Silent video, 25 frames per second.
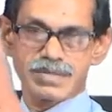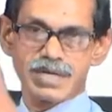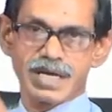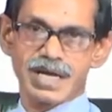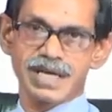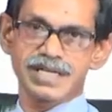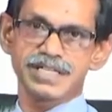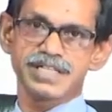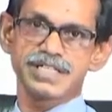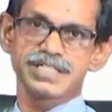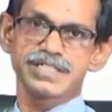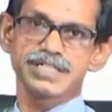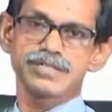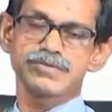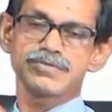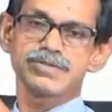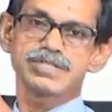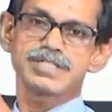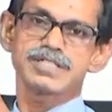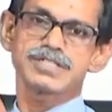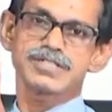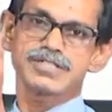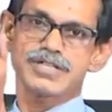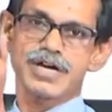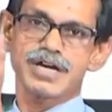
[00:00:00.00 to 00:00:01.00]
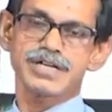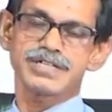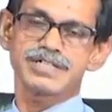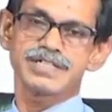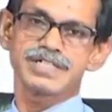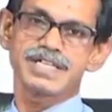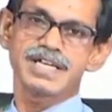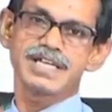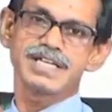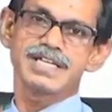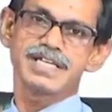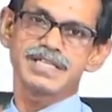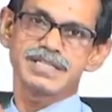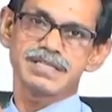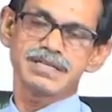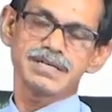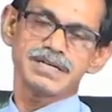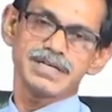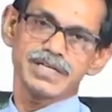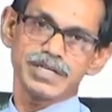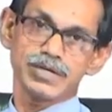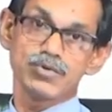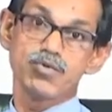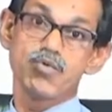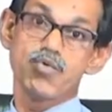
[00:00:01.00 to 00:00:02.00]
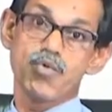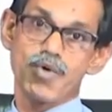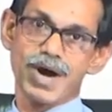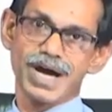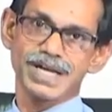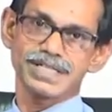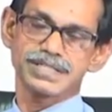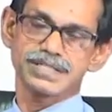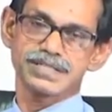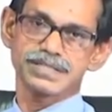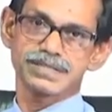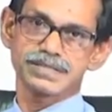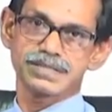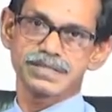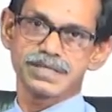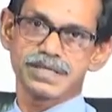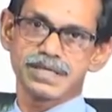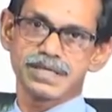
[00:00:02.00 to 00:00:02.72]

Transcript: antigen which is not really you want.